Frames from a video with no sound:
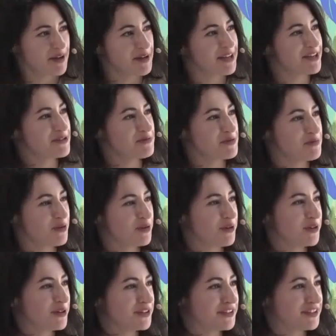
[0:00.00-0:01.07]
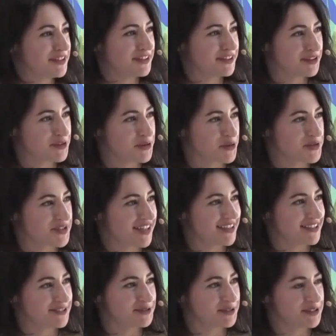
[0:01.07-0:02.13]
a little bit more on the growth
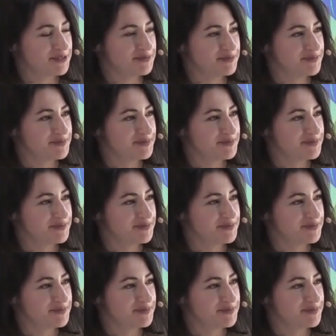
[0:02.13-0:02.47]
side as well.